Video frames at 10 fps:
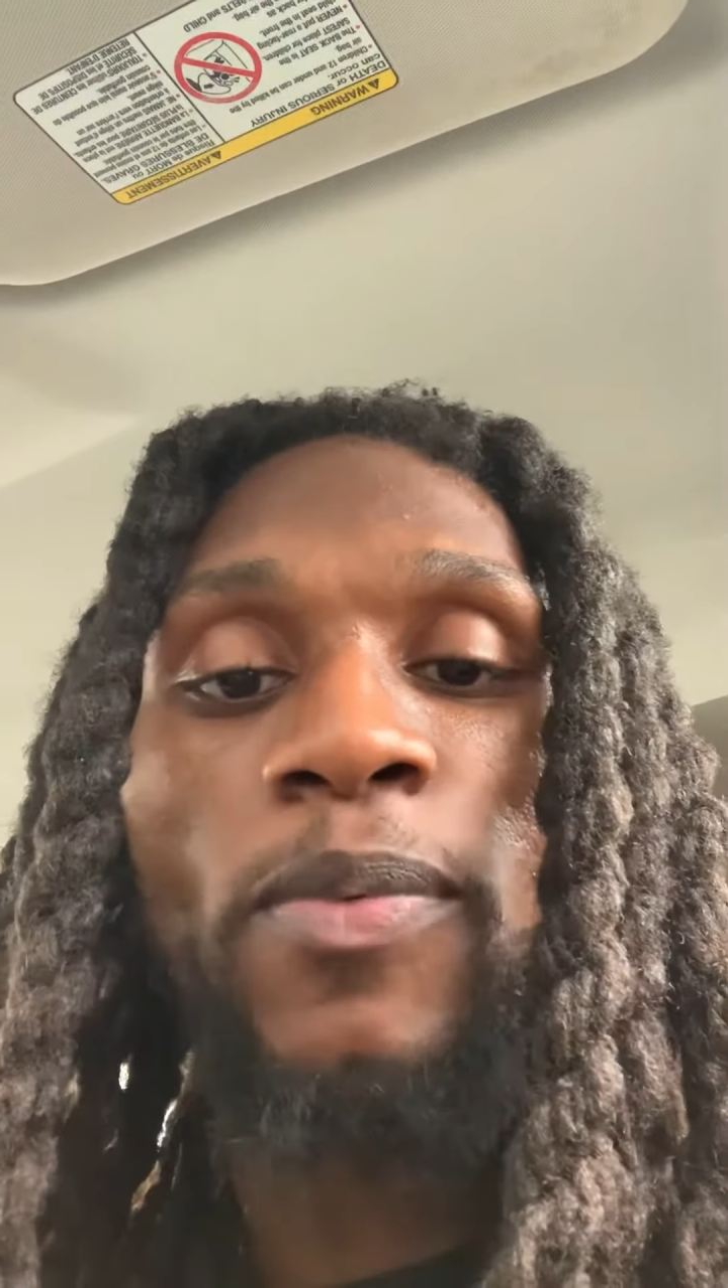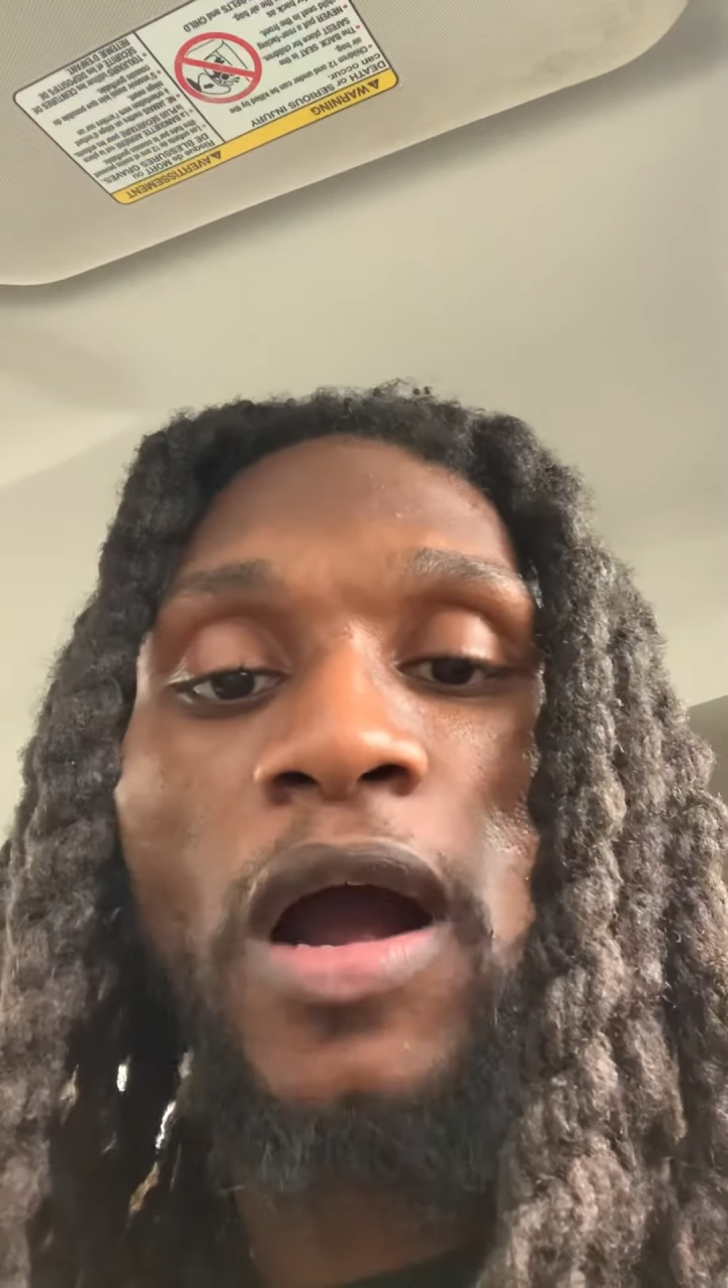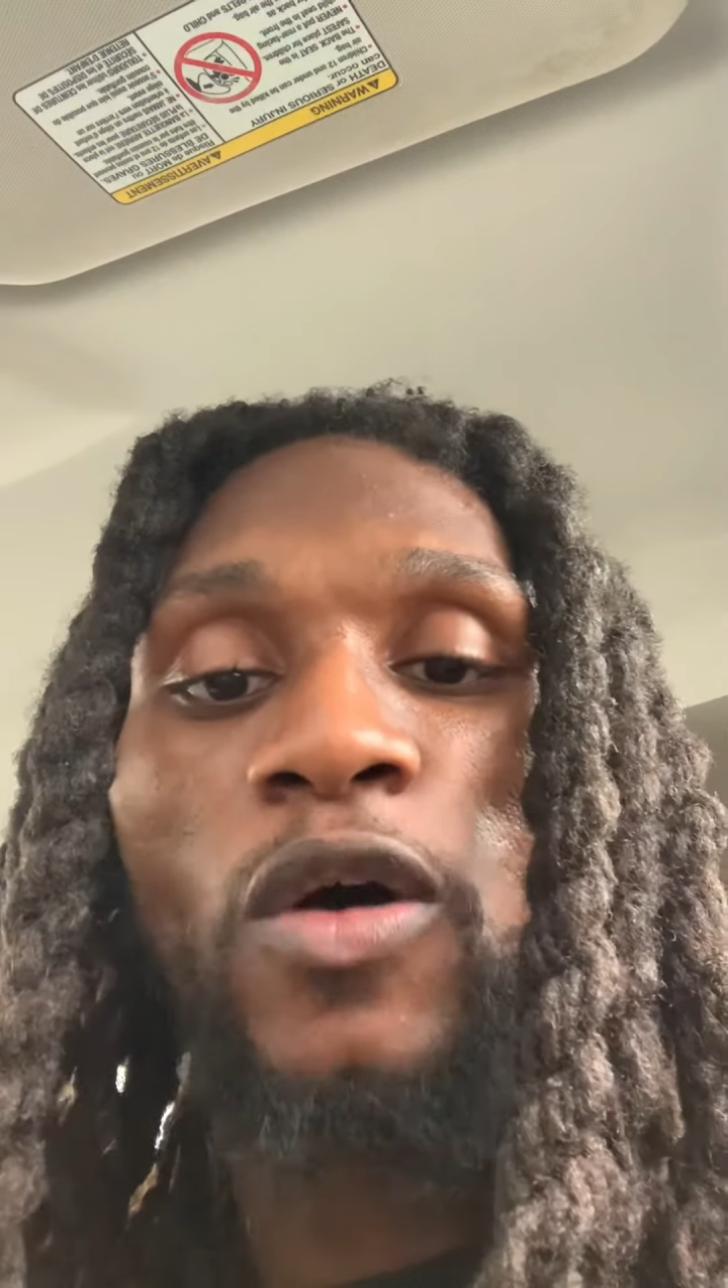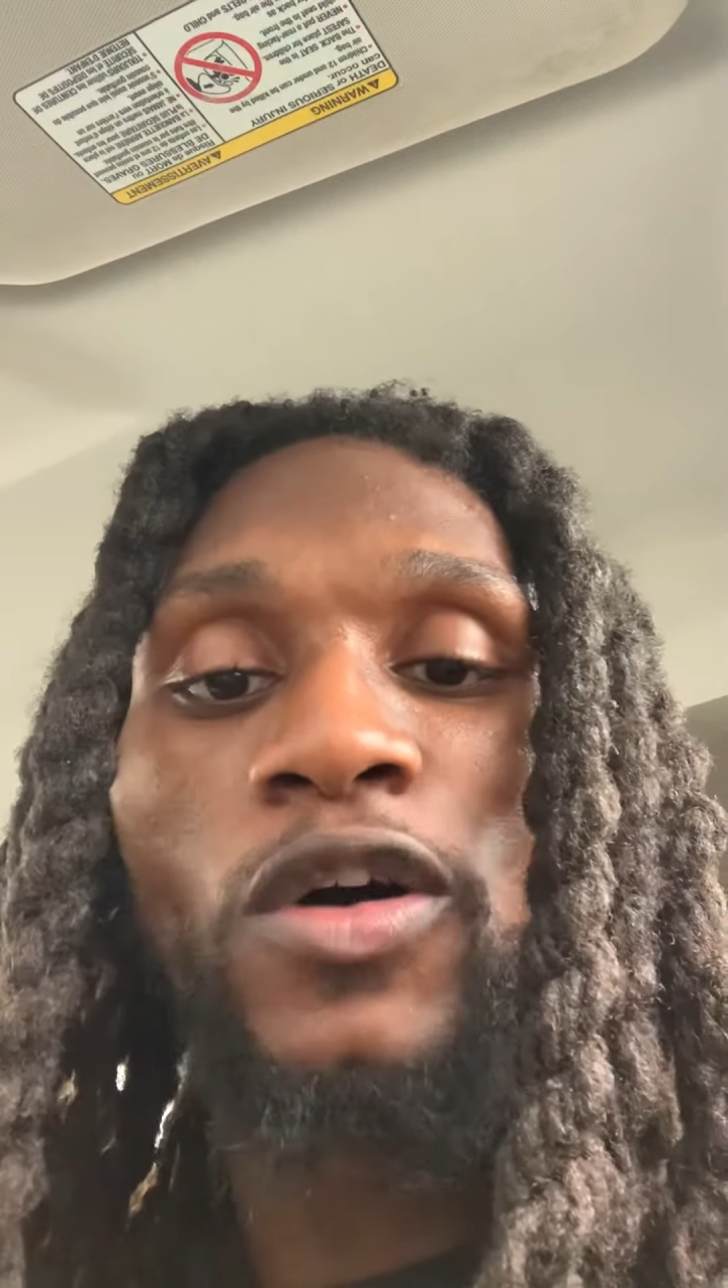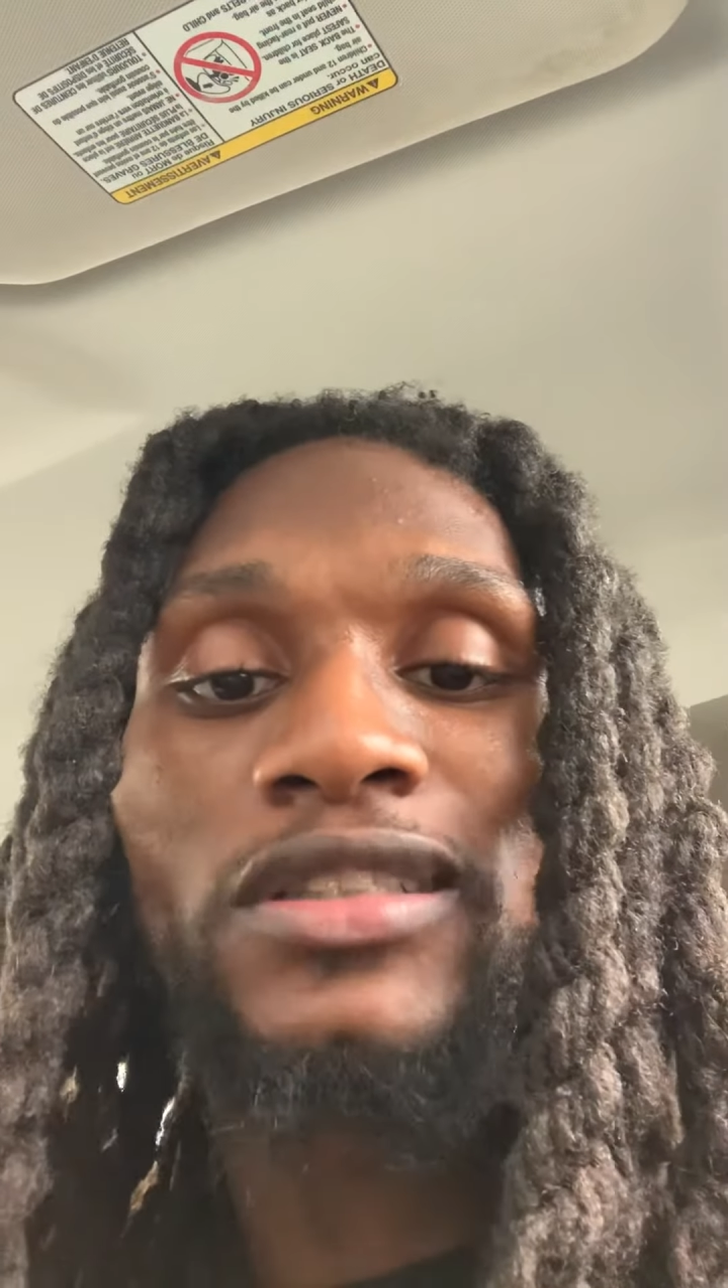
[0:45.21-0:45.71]

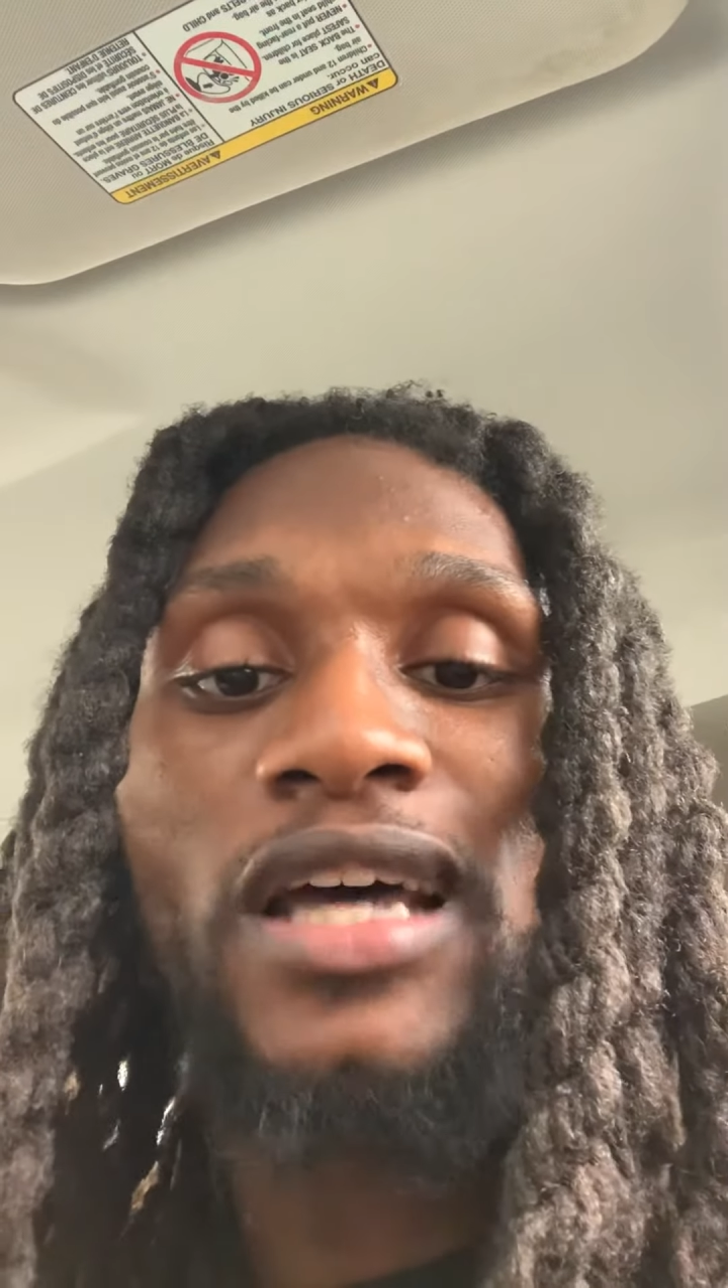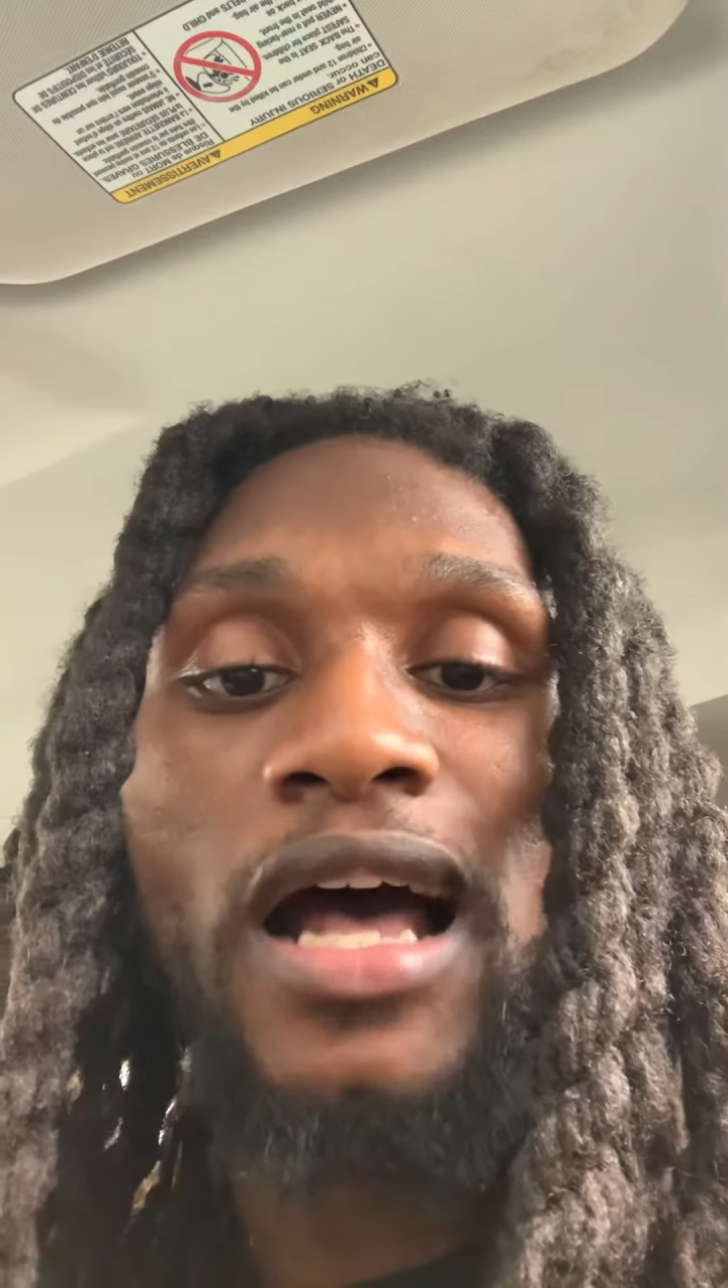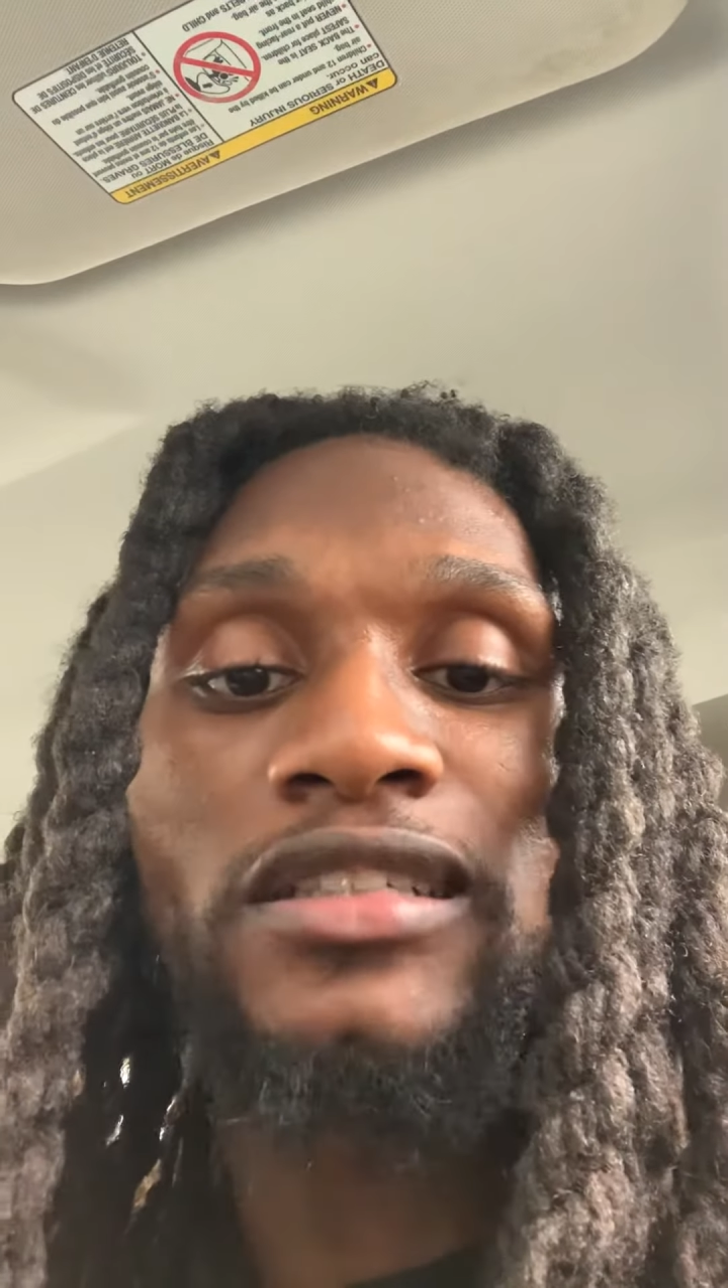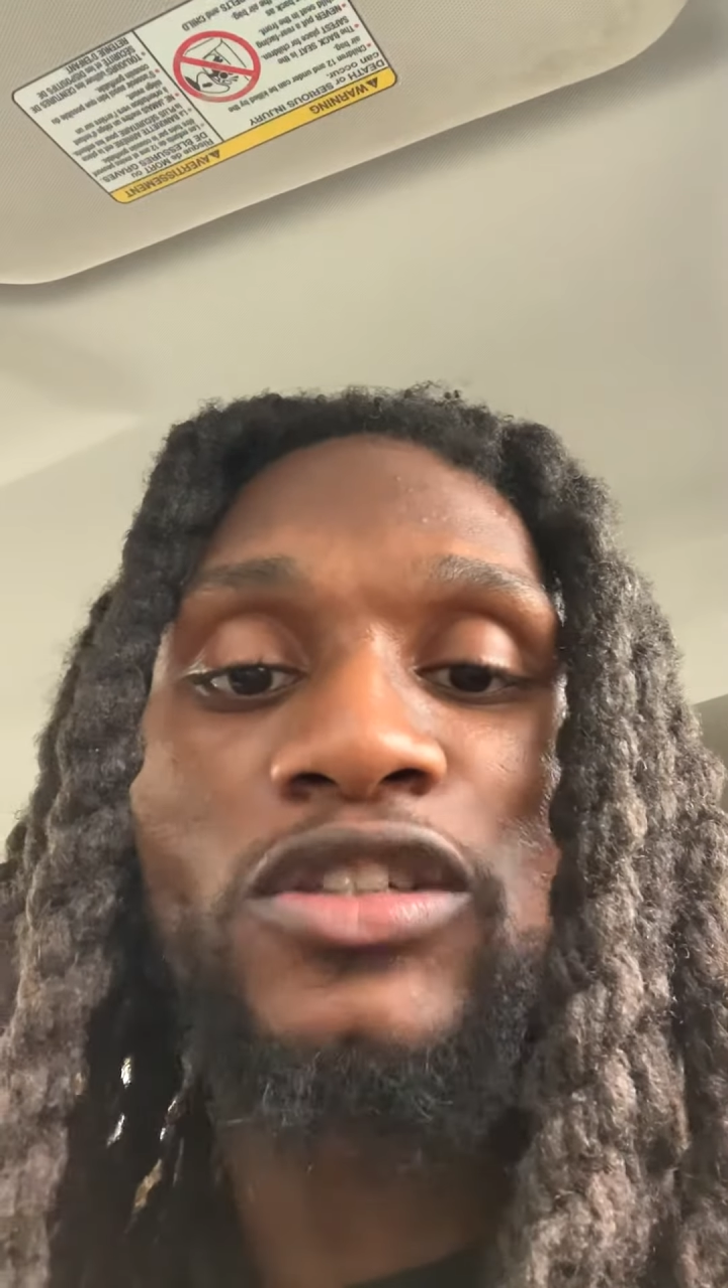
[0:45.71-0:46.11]
prioritizing